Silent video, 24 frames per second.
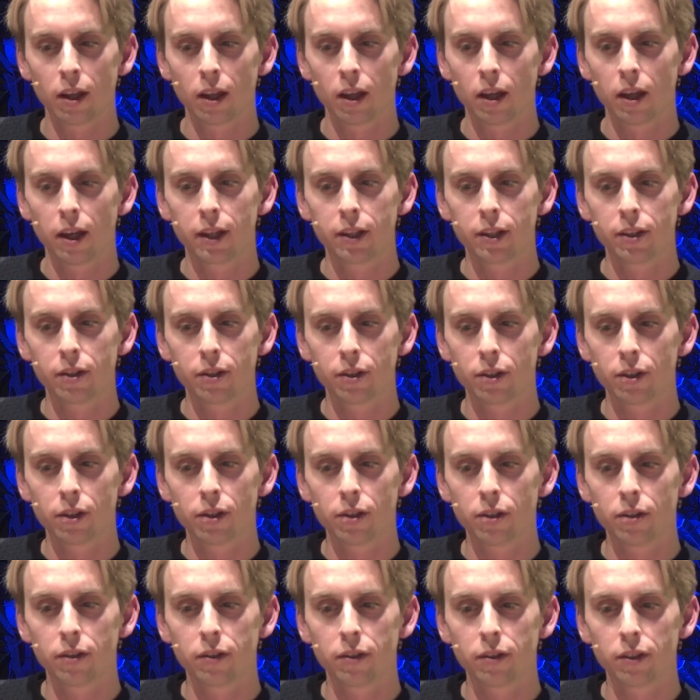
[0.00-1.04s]
You,
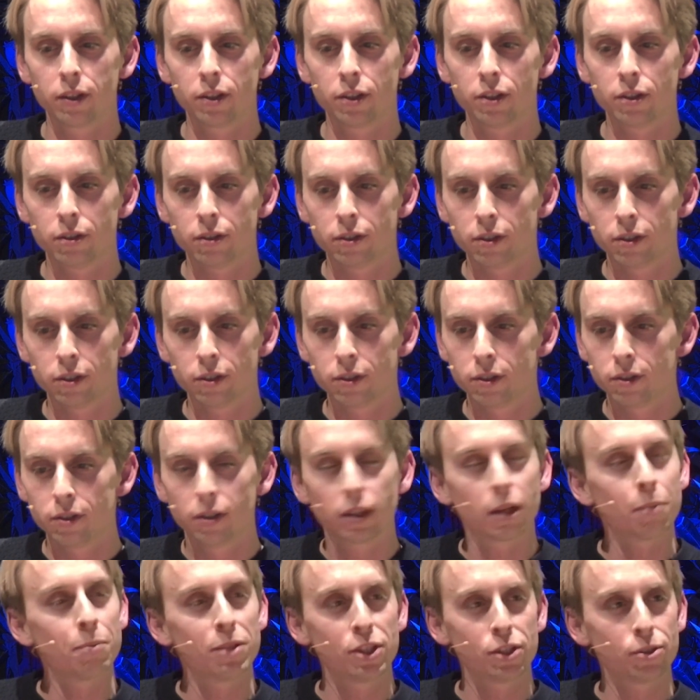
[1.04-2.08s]
you, you, you
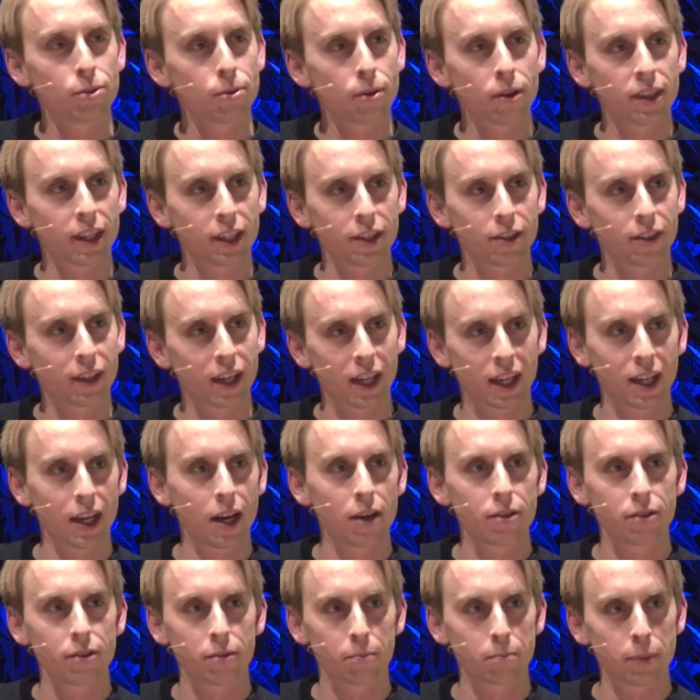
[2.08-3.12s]
can be sure that you can
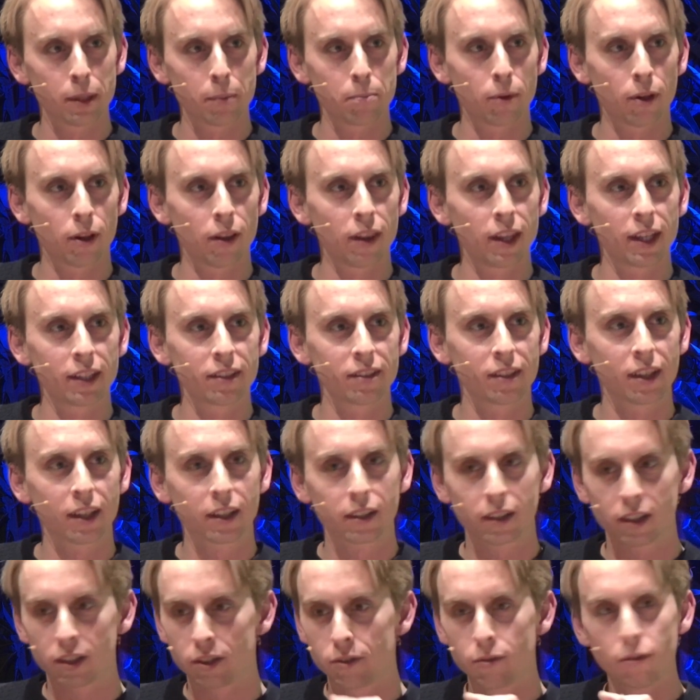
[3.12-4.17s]
count on people. That's
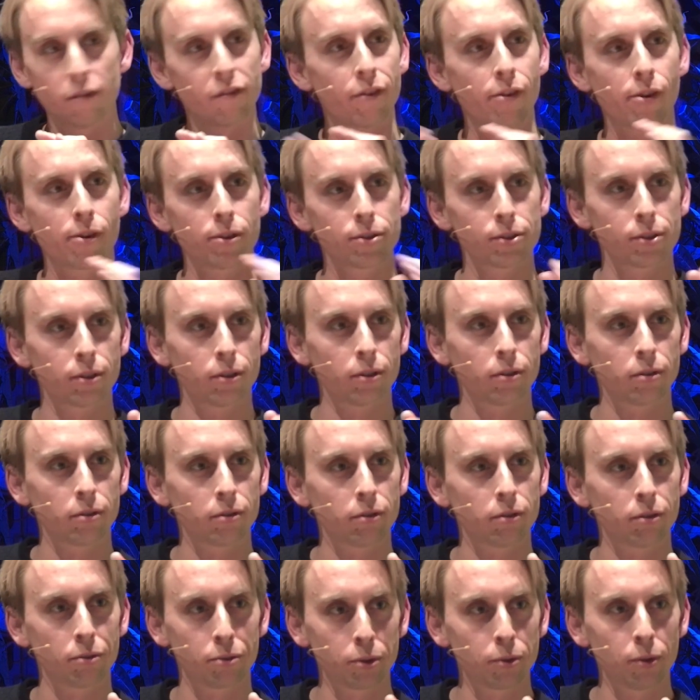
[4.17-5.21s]
like a universal
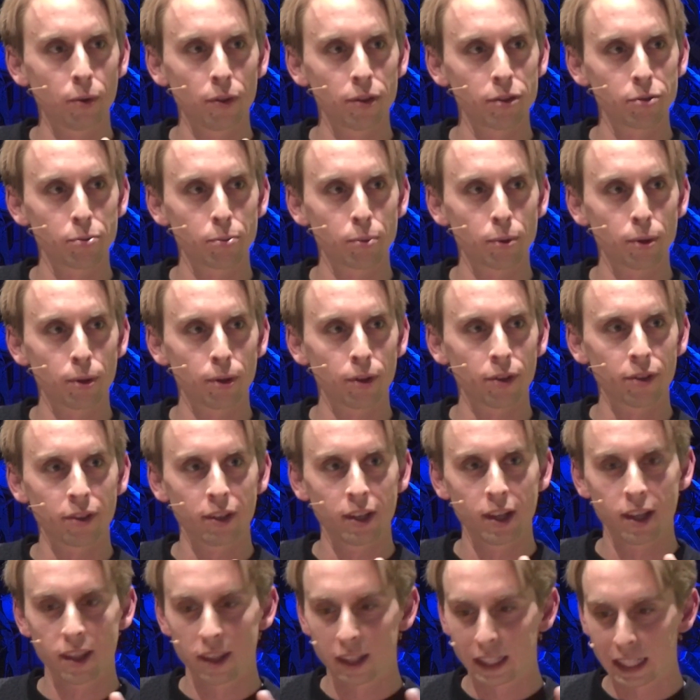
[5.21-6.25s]
rule in this world.
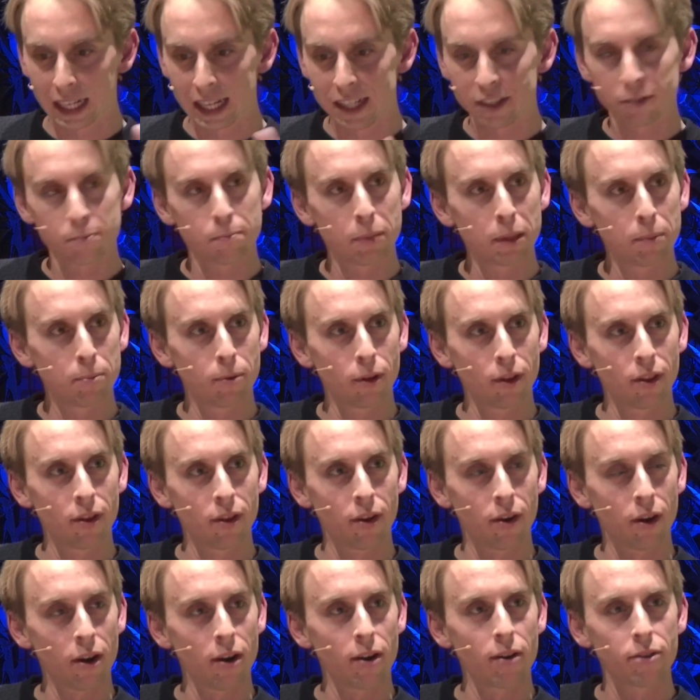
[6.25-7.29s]
The less people there
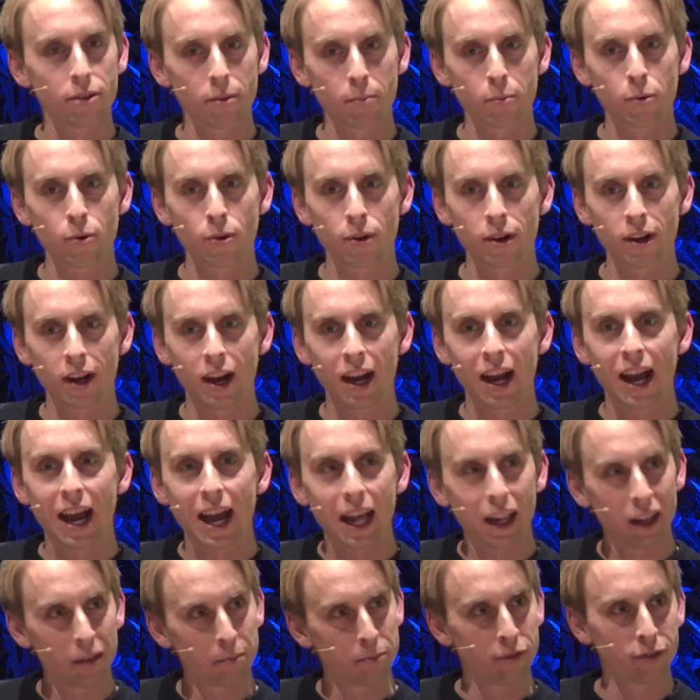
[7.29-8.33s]
are, the more
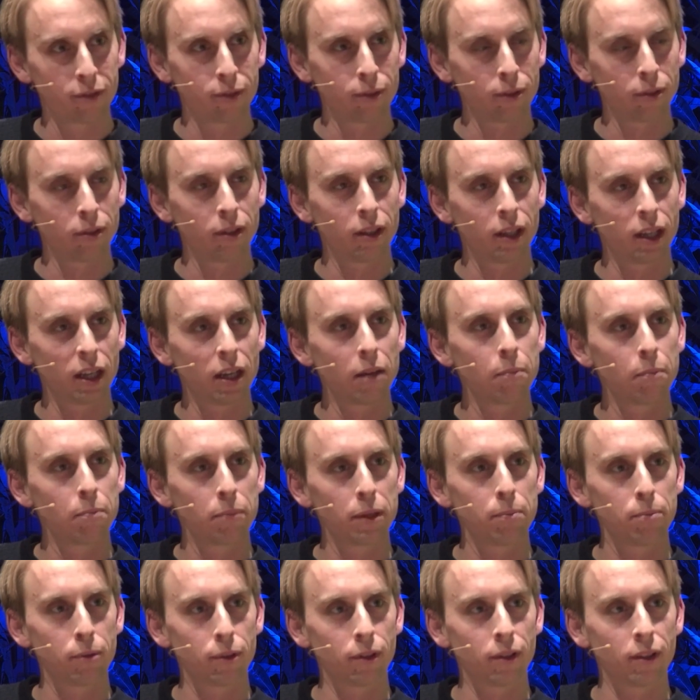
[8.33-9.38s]
helpful
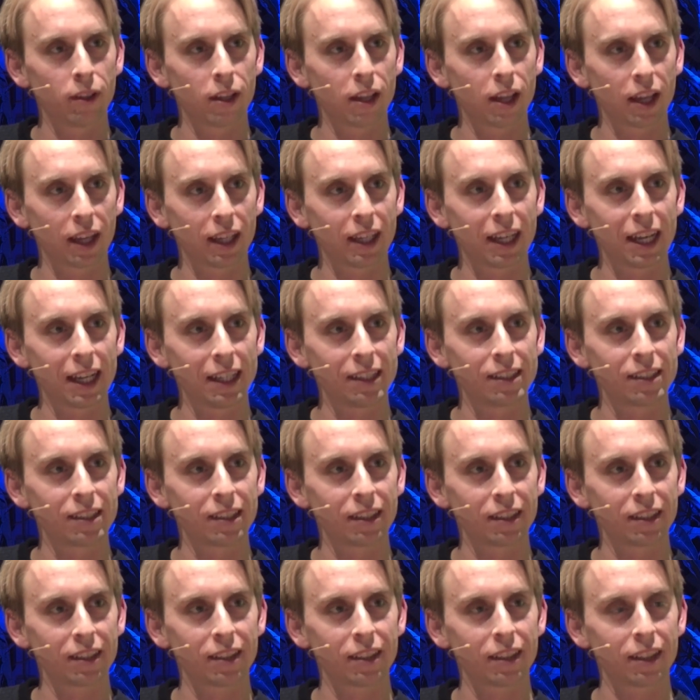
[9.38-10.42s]
people get.
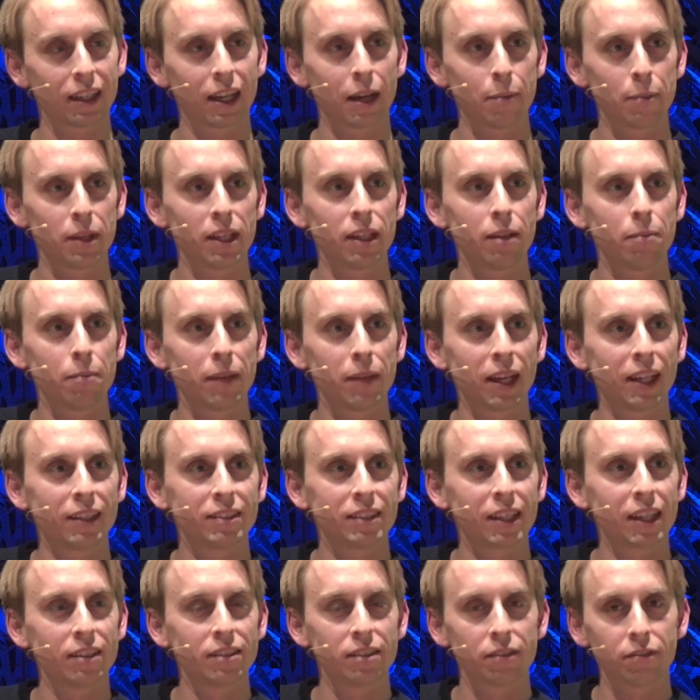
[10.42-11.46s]
I mean, it makes
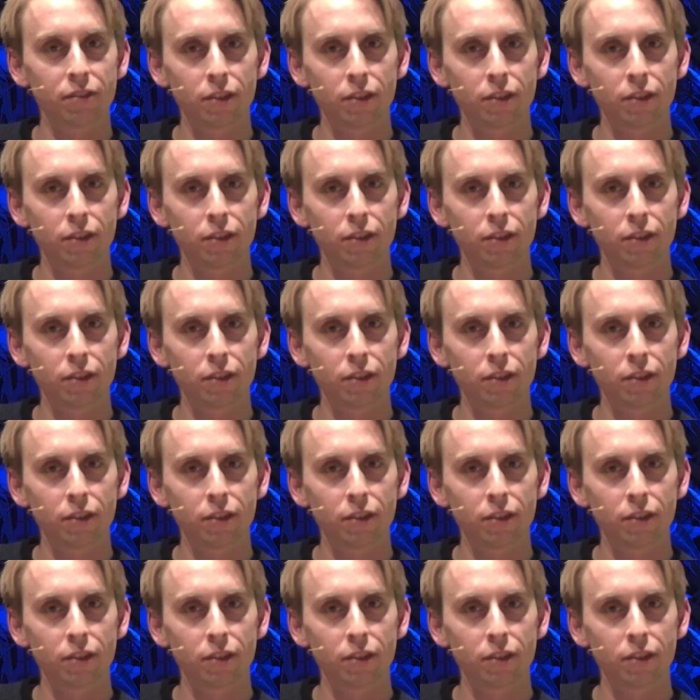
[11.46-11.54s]
sense. Mm-hmm.